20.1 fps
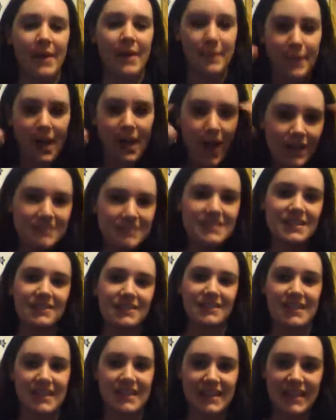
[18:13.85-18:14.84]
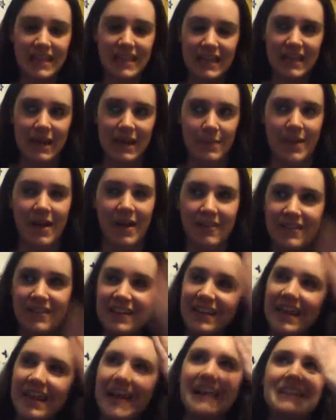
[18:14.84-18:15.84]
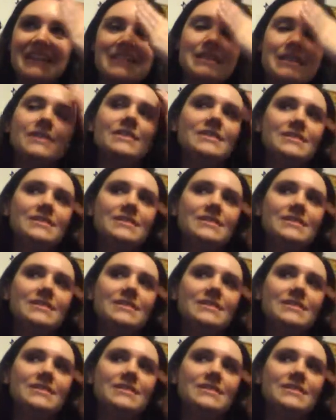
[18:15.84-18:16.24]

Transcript: I'm constantly thinking about it and